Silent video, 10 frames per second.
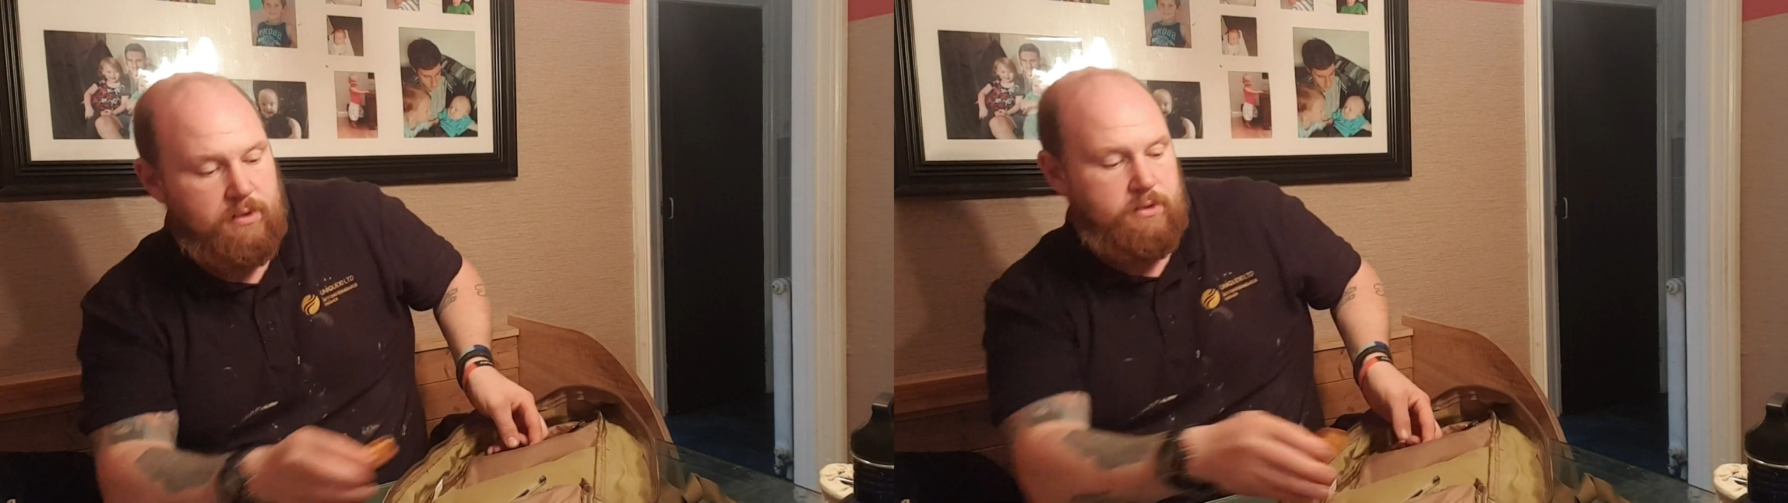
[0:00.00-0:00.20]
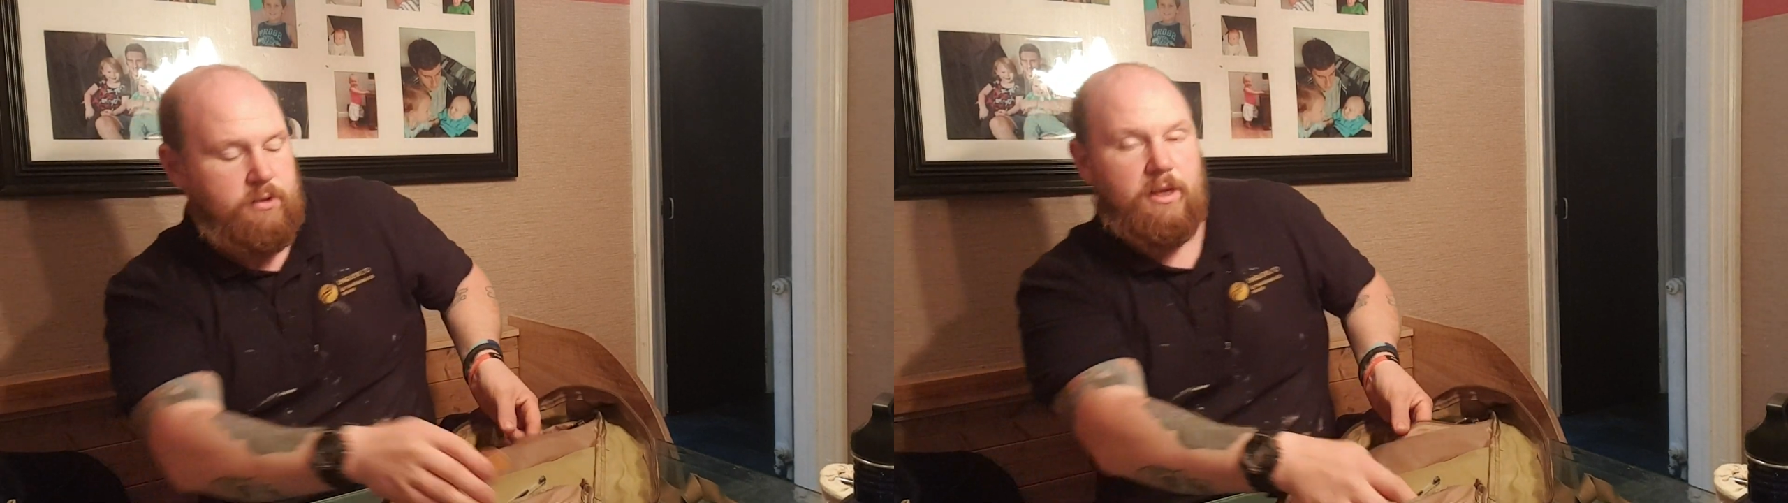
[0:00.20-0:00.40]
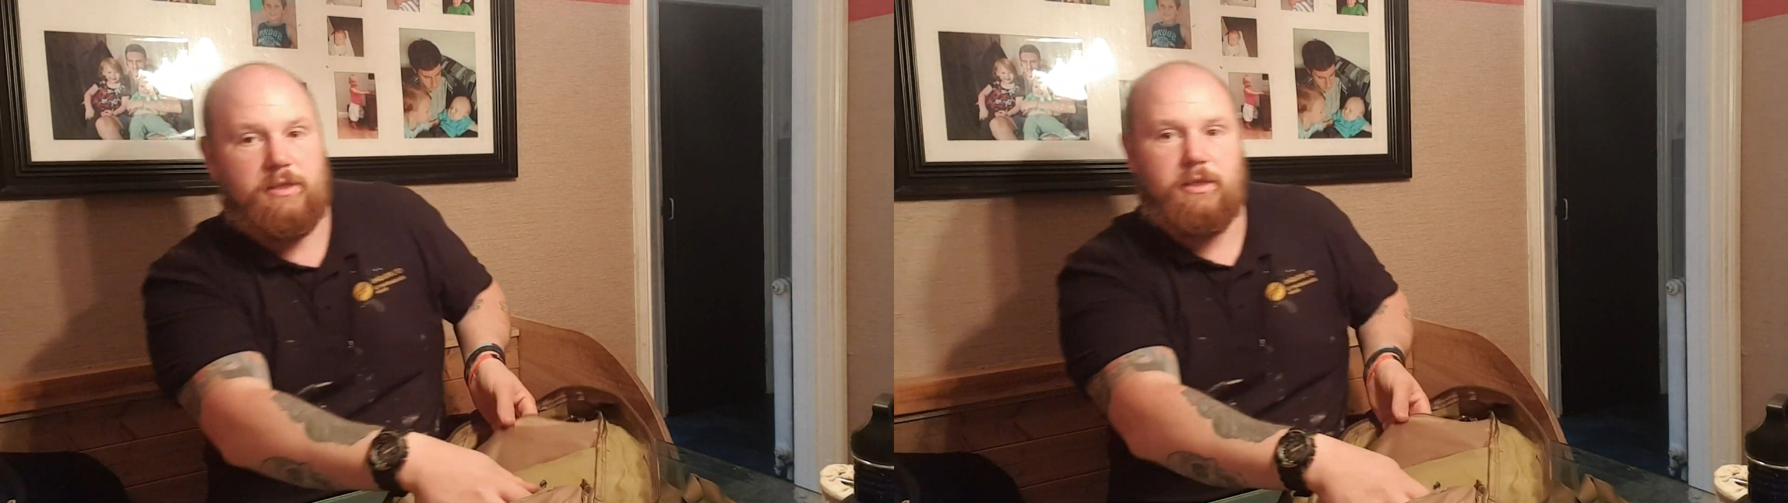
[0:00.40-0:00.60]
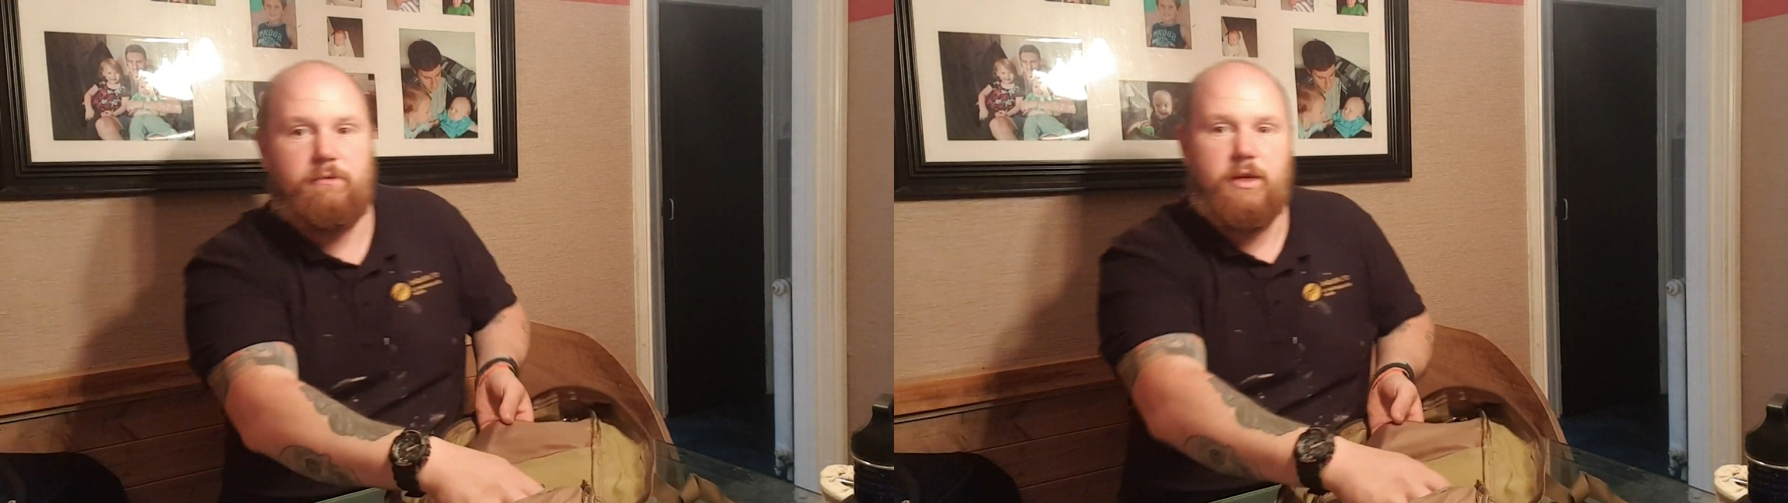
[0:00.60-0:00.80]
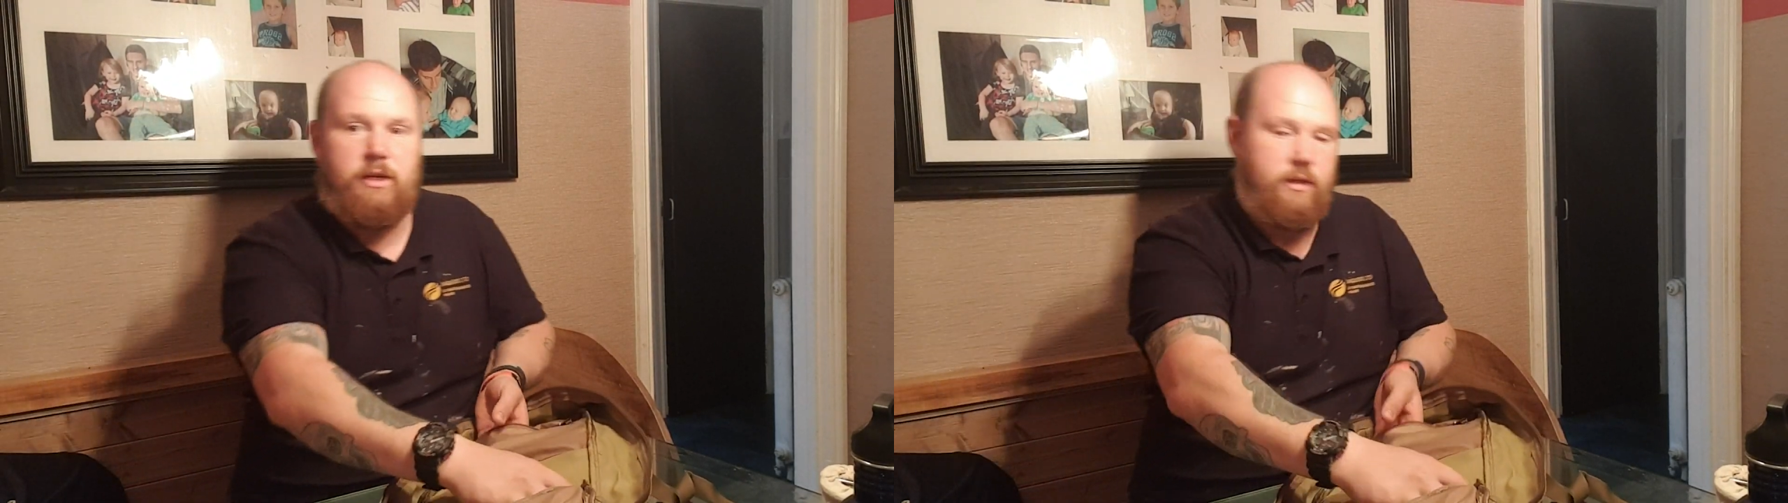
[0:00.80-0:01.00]
So that's it
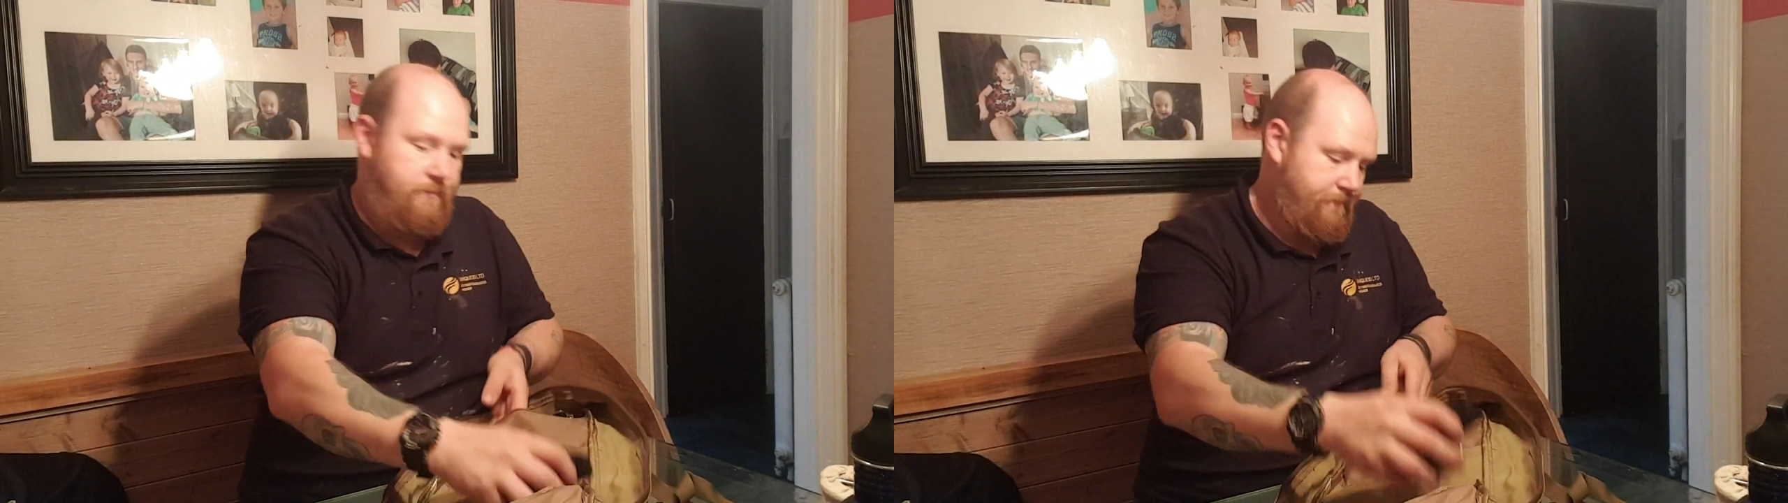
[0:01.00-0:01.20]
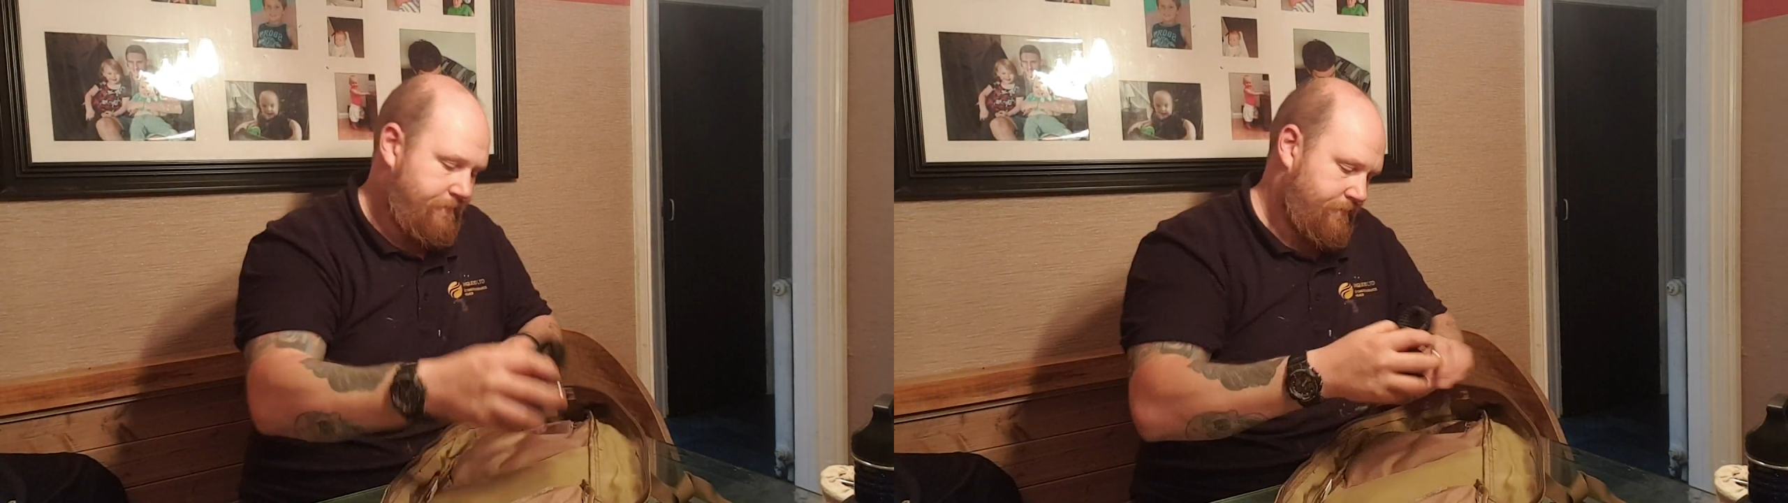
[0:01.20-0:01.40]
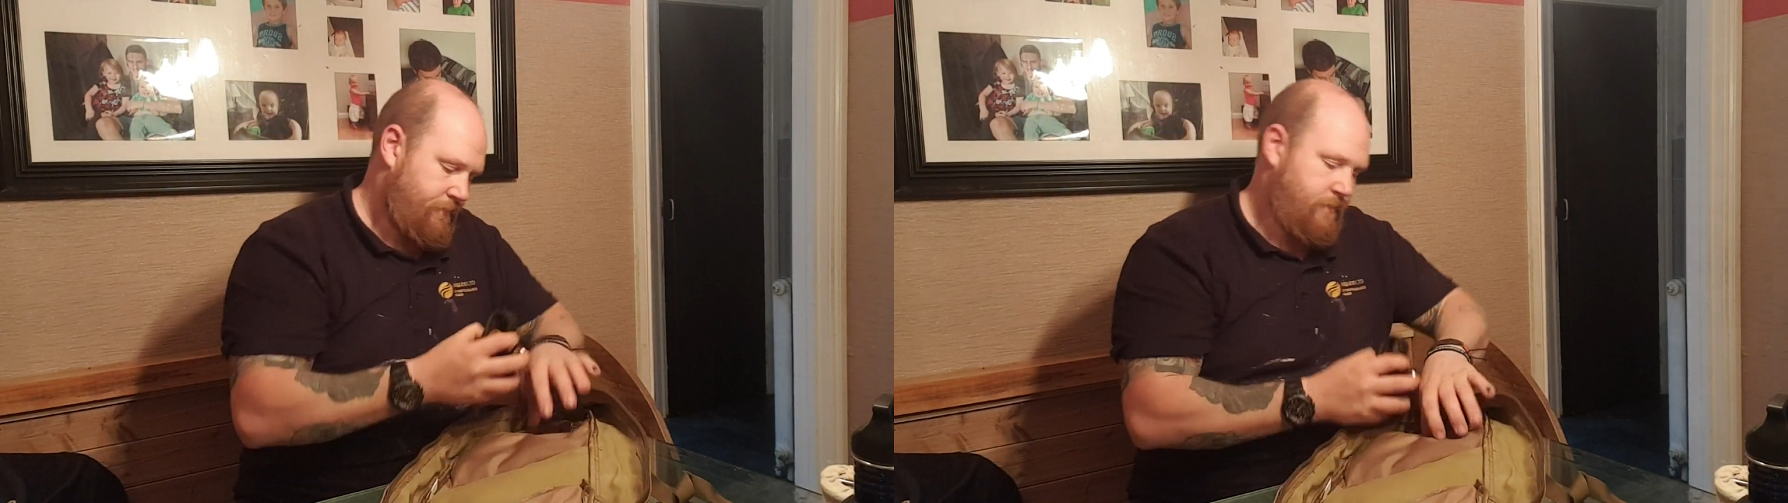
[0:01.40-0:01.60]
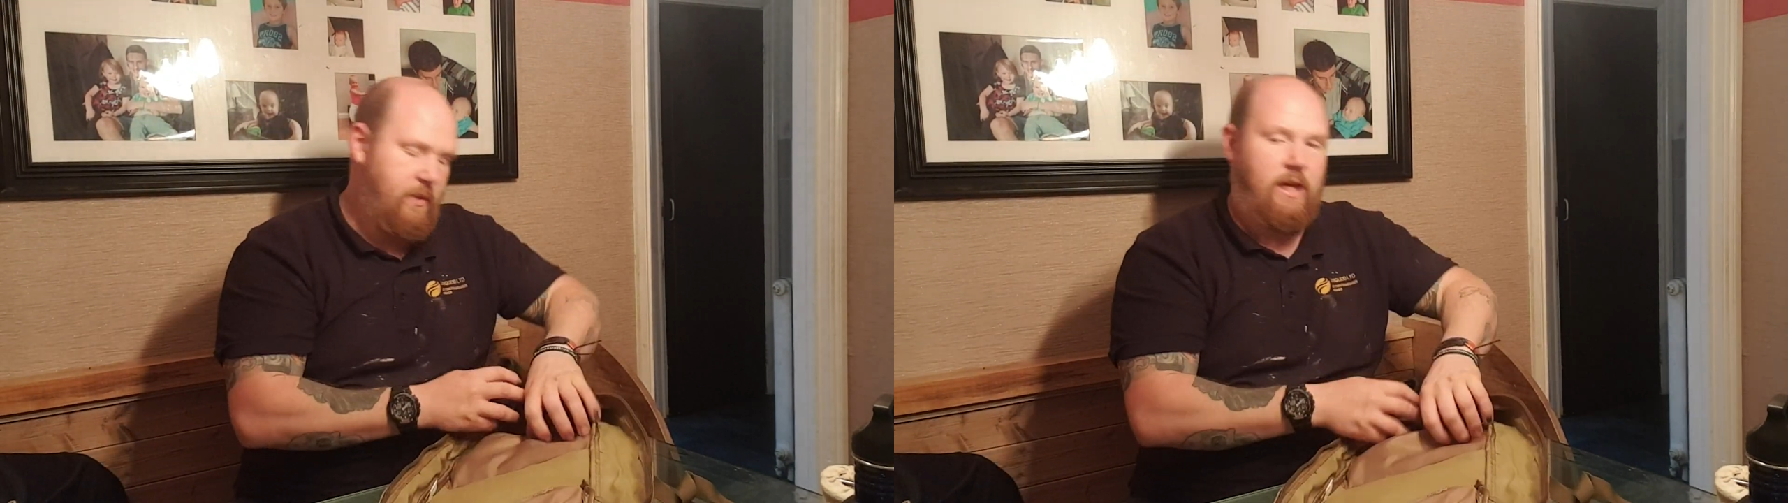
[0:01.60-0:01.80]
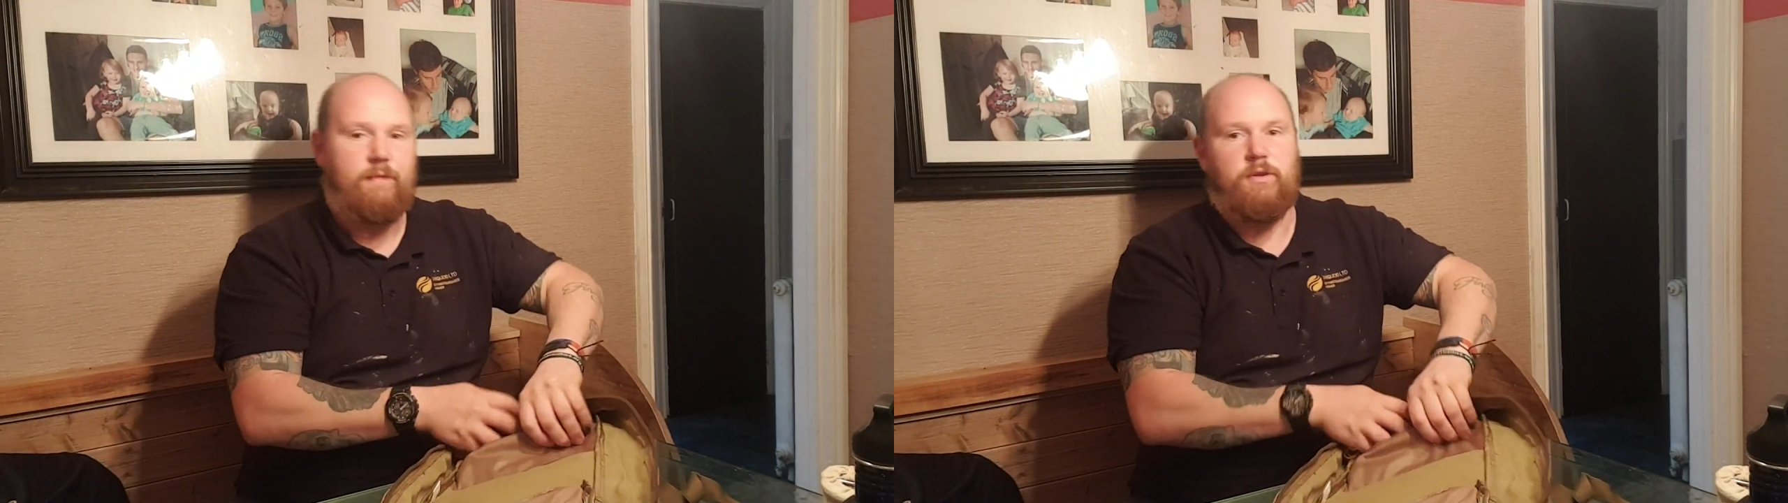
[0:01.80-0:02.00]
really. I've